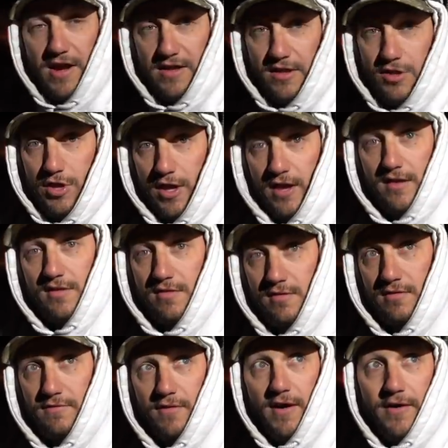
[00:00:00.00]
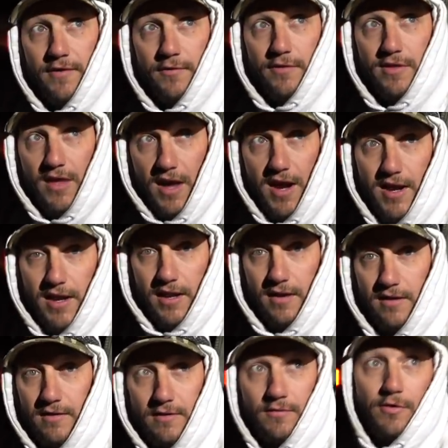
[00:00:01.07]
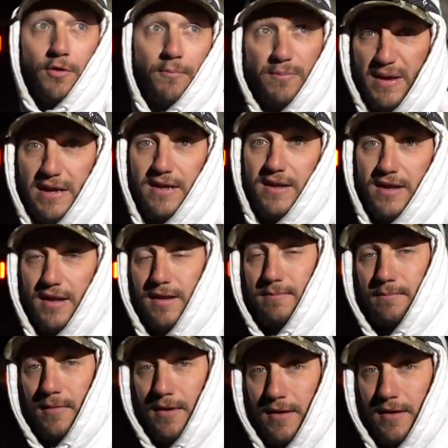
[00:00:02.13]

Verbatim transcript: got the chance, finally with guiding. It was old P. Diddy,